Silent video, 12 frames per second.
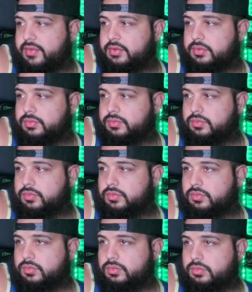
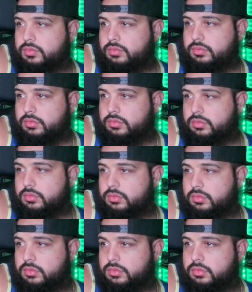
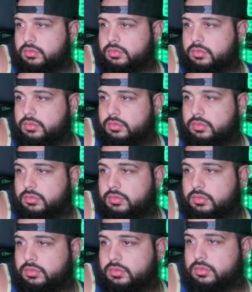
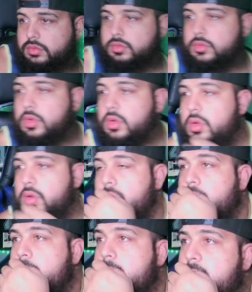
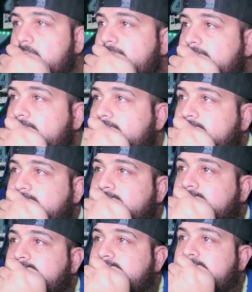
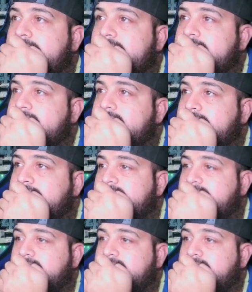Nobody speaks.